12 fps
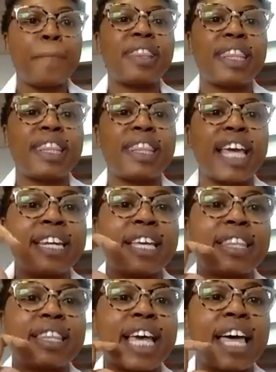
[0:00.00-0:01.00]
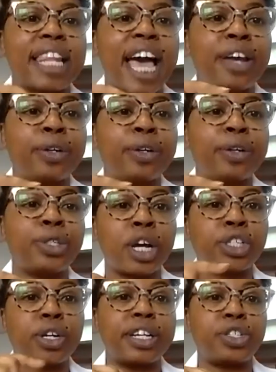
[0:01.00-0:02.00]
But then that ladder
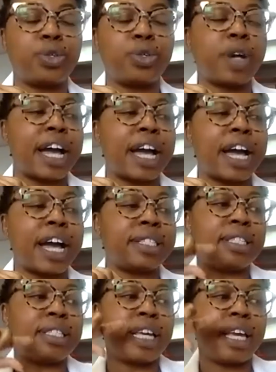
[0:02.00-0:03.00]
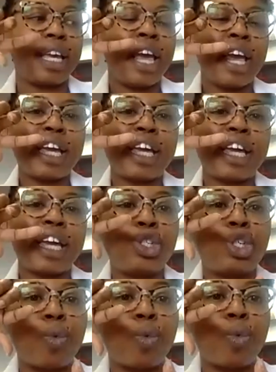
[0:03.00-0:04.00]
structure, as you guys could see, can
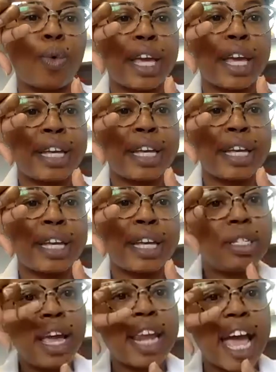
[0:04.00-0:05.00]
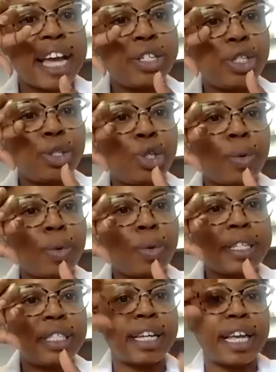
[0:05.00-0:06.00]
twist. And as you
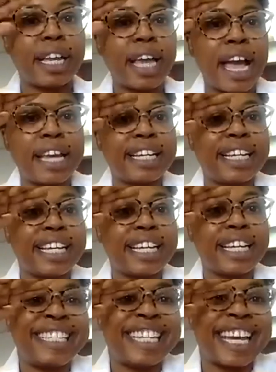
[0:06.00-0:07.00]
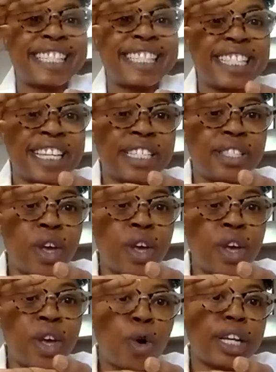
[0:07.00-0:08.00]
twist it, it kind of condenses
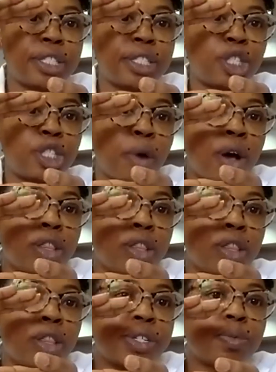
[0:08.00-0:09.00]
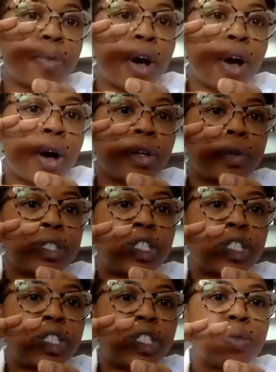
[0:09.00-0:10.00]
or gets smaller and smaller and
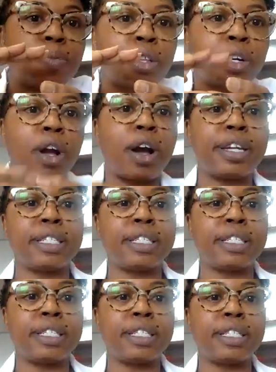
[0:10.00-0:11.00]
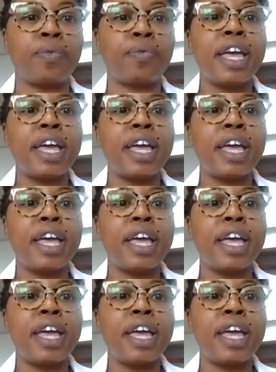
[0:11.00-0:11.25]
smaller on itself.